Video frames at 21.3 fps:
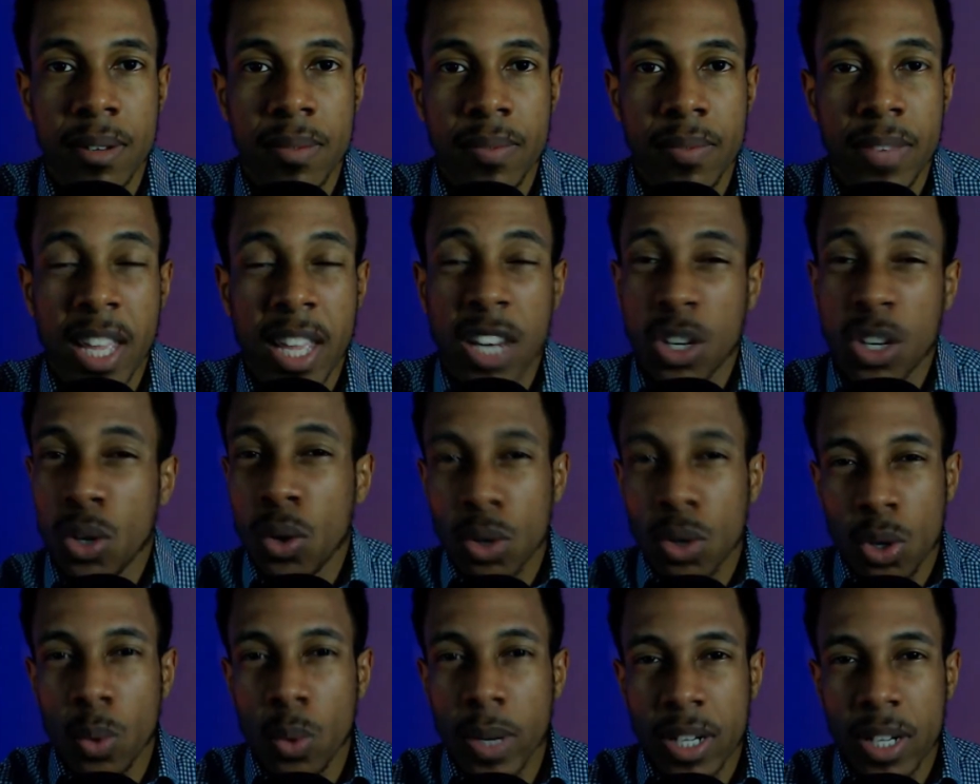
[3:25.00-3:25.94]
And you
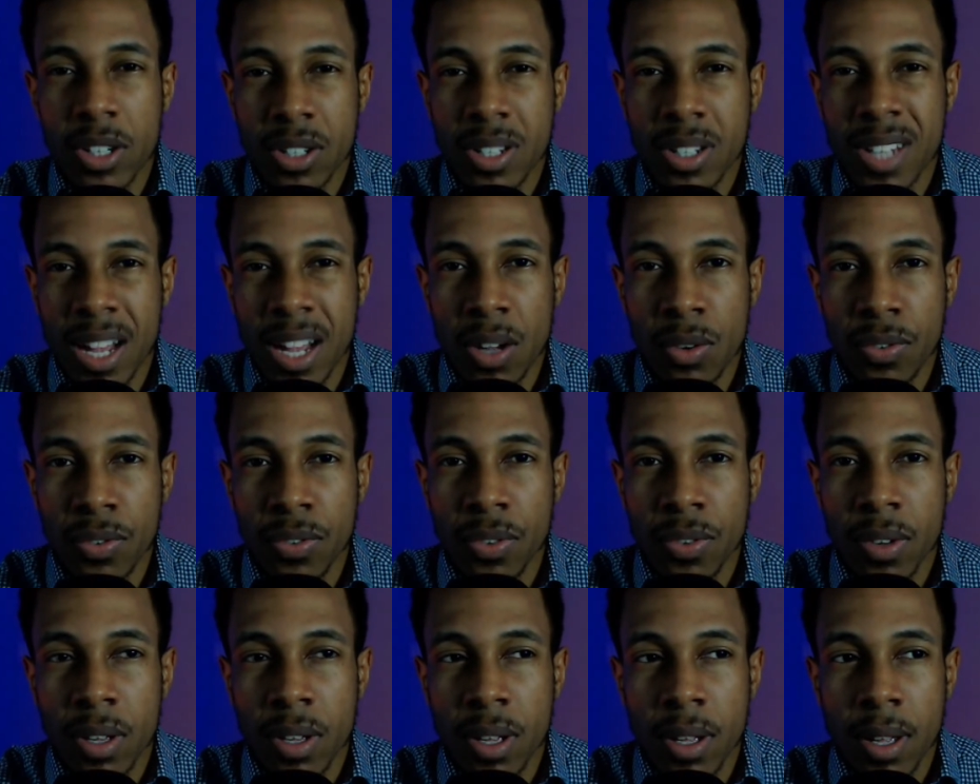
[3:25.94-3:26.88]
don't know it yourself.
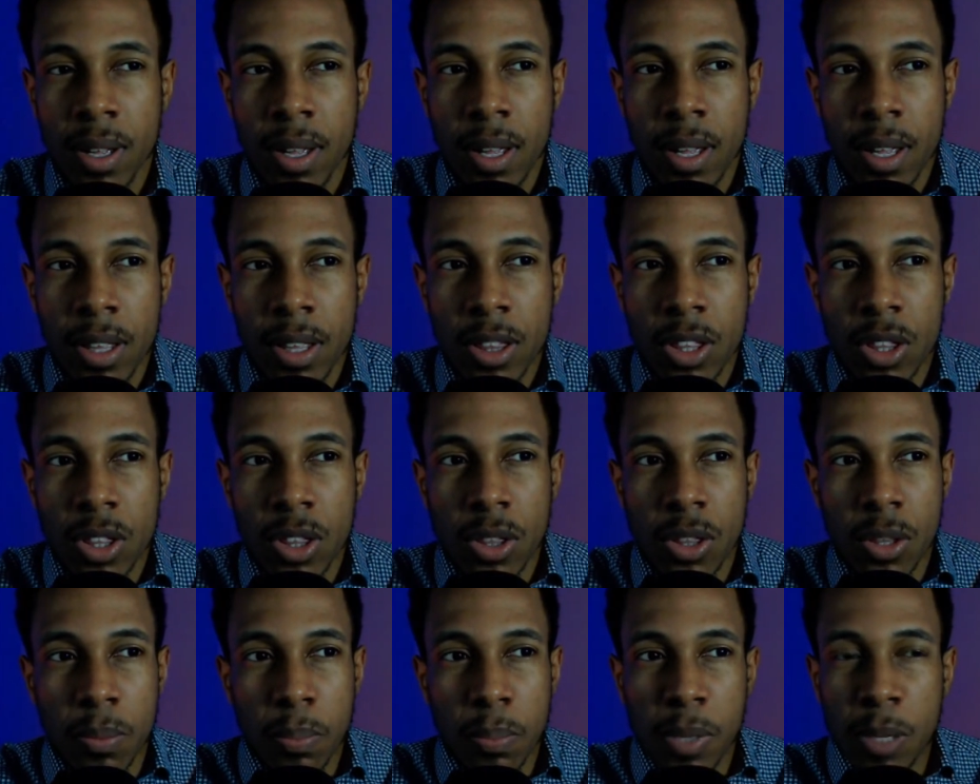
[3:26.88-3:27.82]

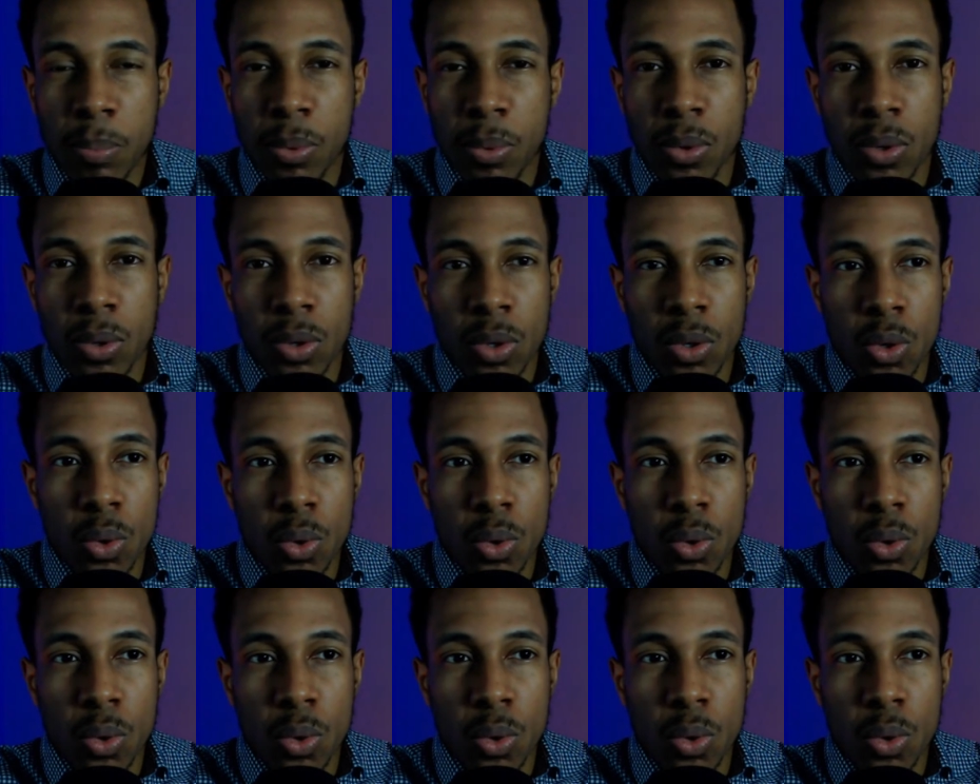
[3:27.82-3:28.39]
The people